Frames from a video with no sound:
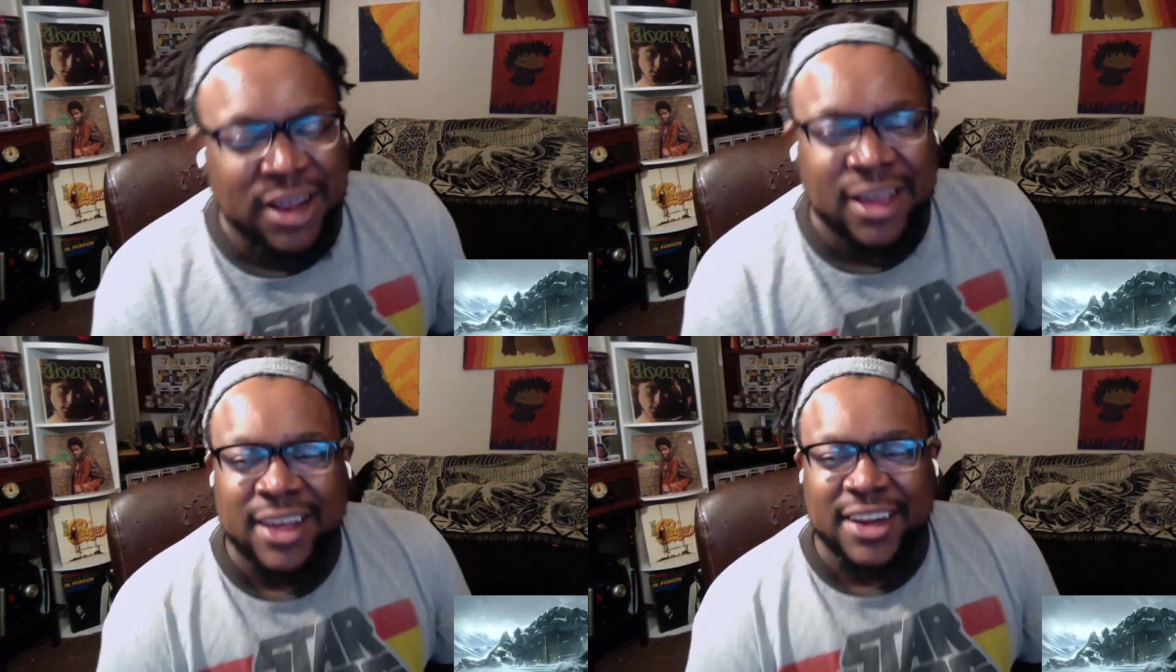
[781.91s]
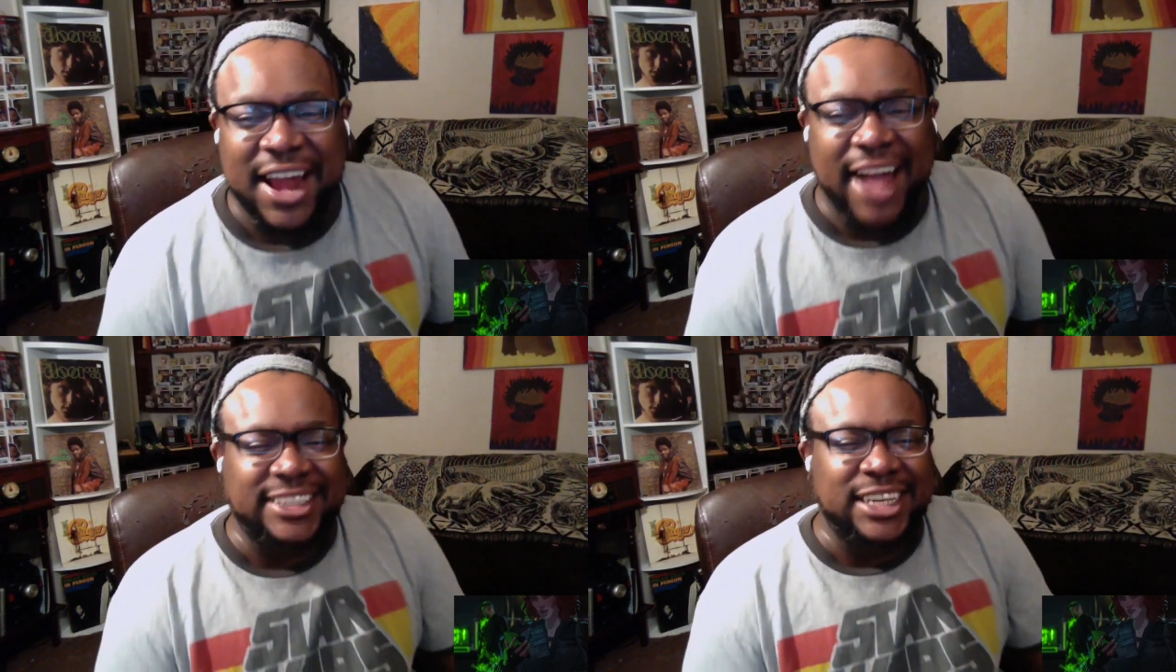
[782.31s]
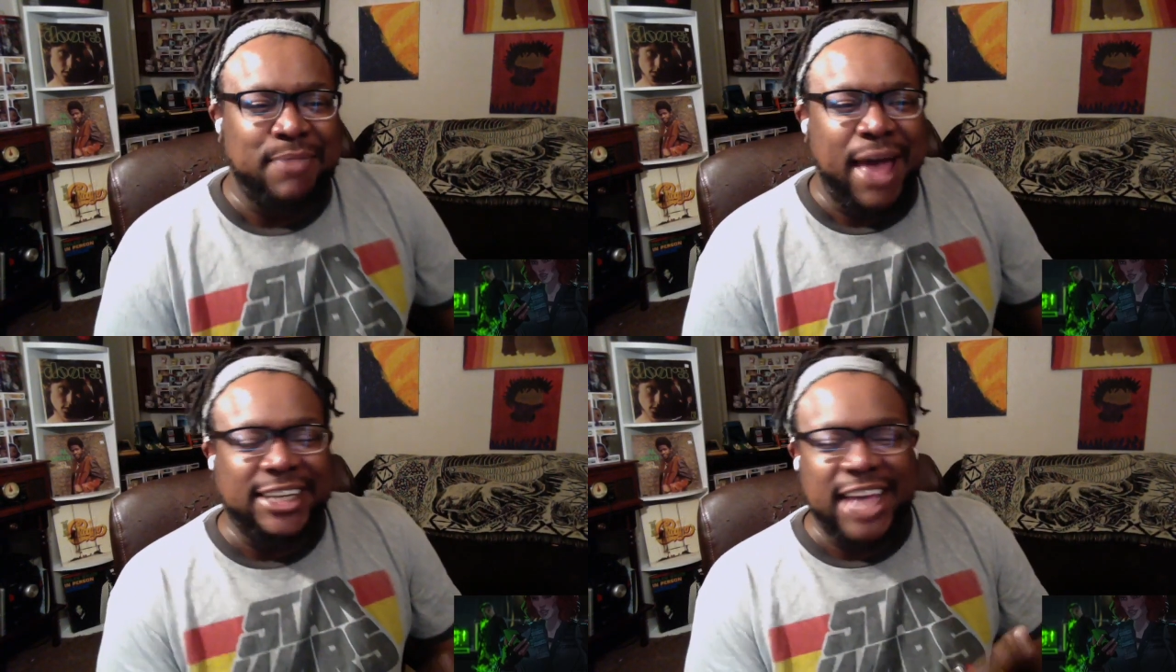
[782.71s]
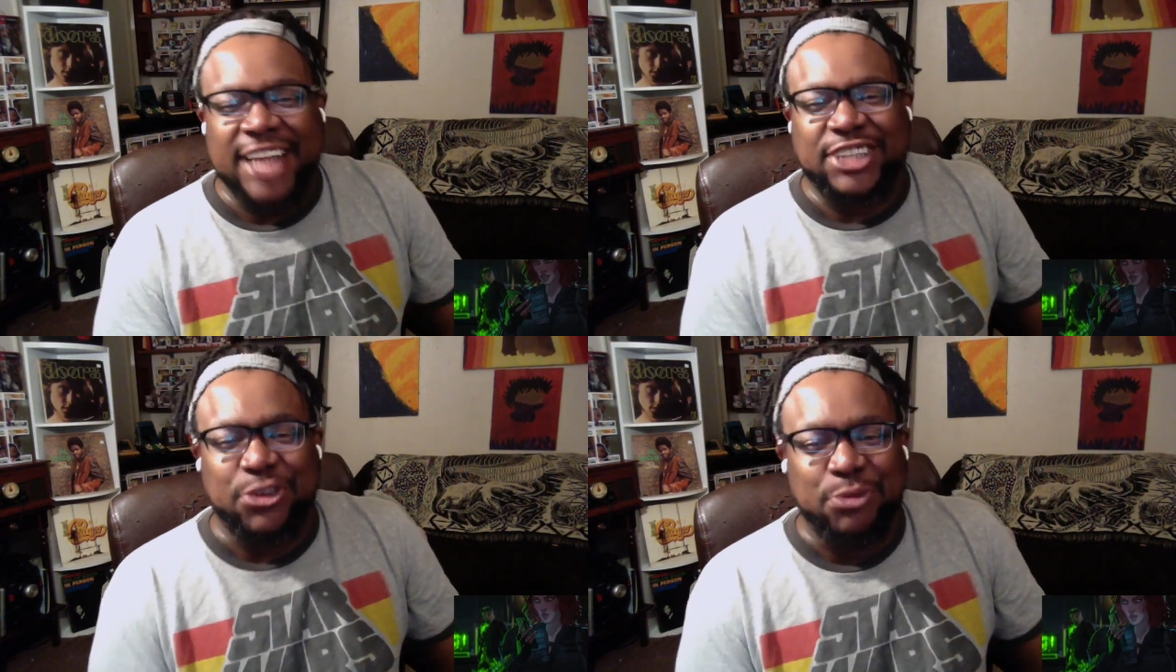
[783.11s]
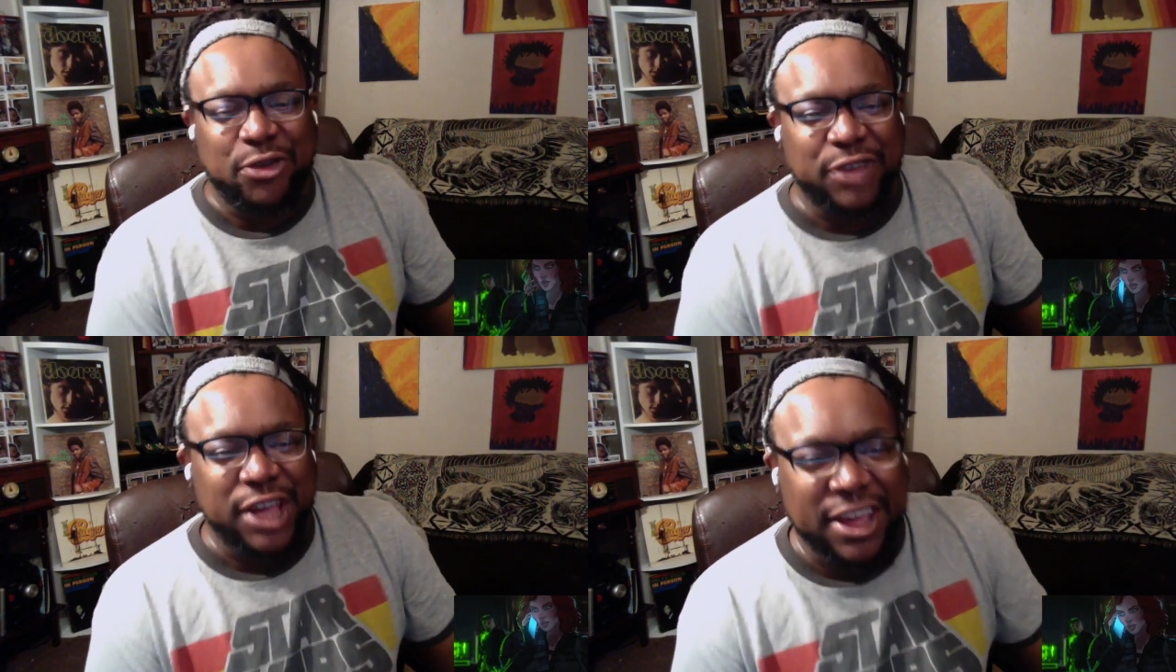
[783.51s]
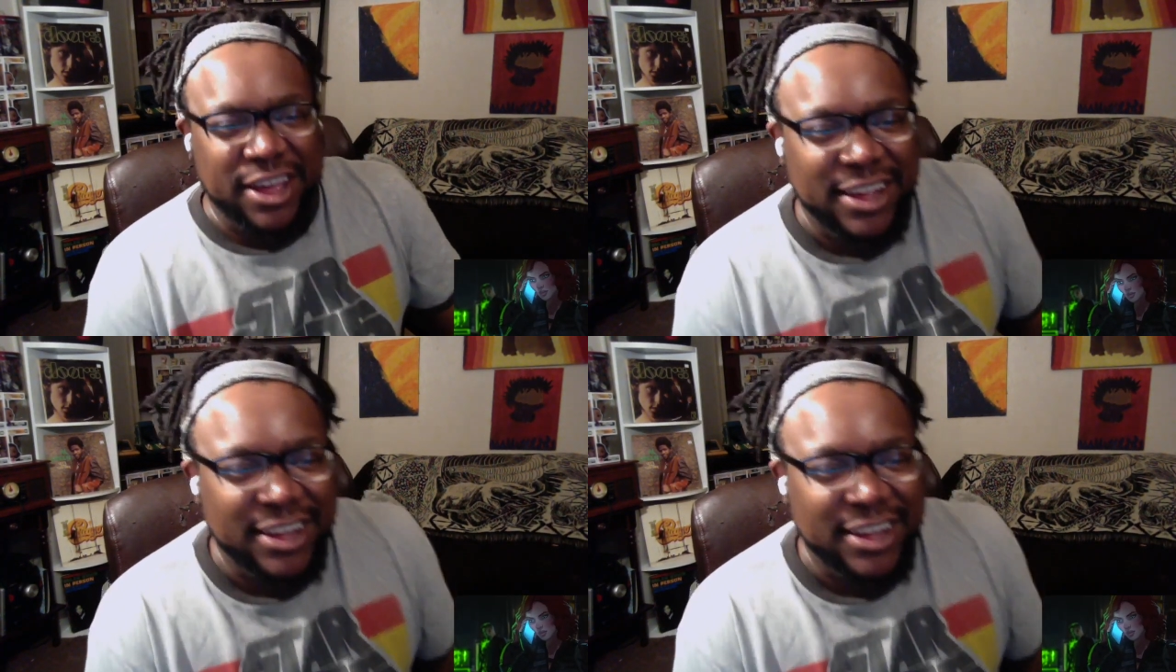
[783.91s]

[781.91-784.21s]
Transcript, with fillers: Dialing. Nazi Max headroom over here.